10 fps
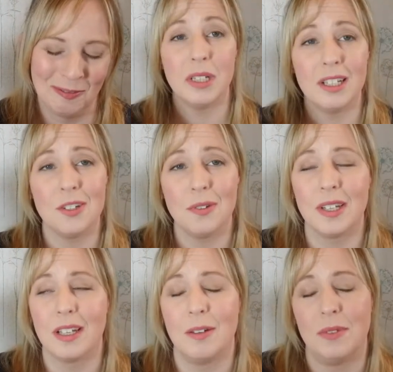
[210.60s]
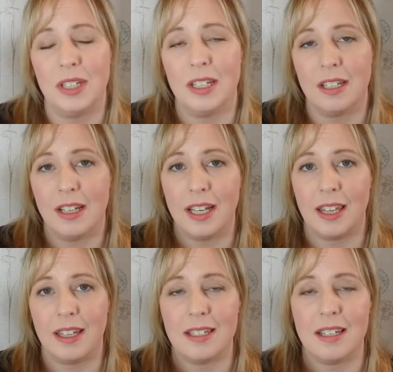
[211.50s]
But I do think I'm really going to
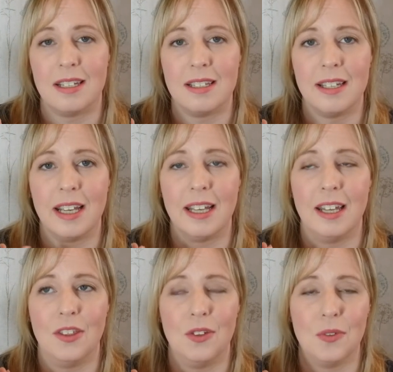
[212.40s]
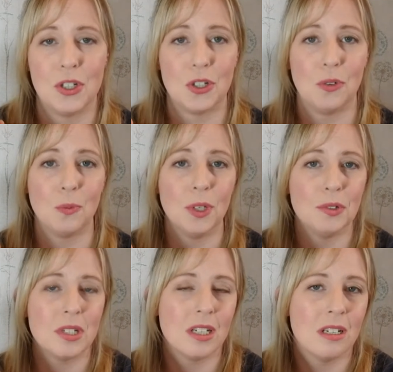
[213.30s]
like this. It's set in the Russian
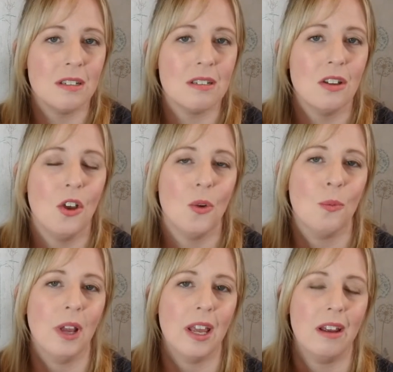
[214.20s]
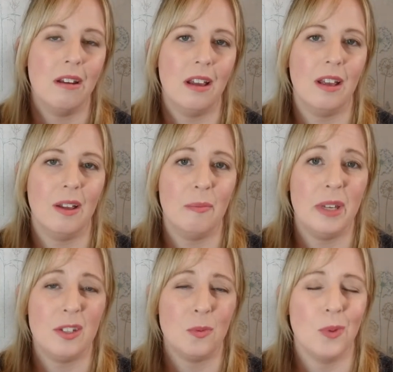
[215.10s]
wilderness where um,
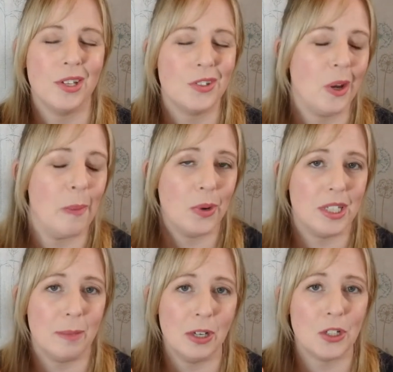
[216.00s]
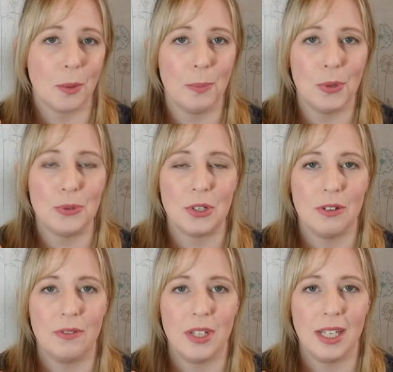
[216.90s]
it's winter pretty much most
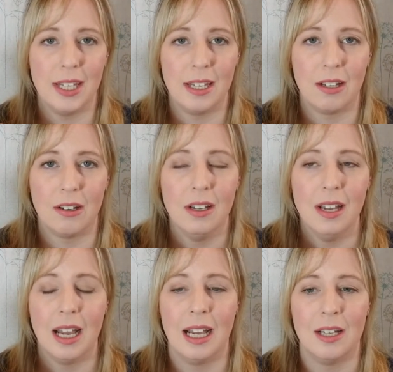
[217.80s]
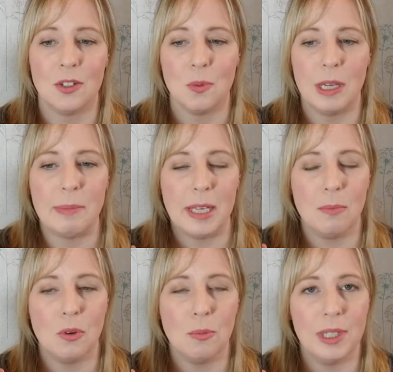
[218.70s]
of the year and where
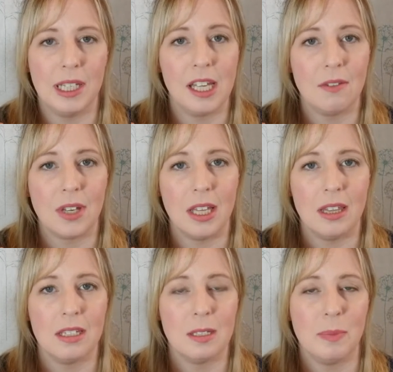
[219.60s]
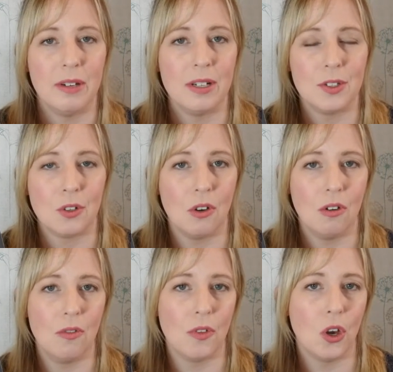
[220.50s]
people believe in the spirits
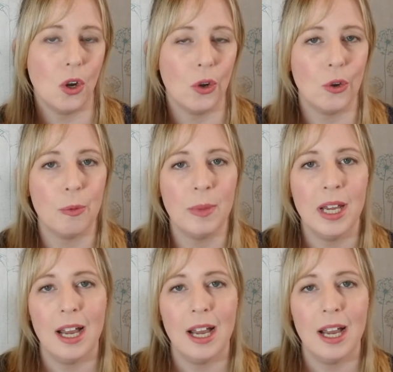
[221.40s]
of the home